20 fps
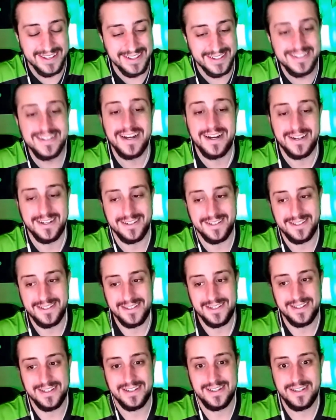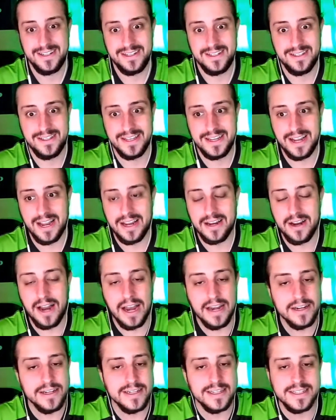Yeah, like
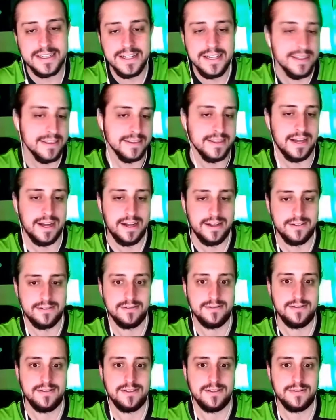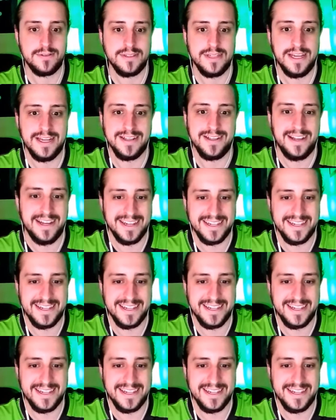I didn't get that. You know what I'm saying?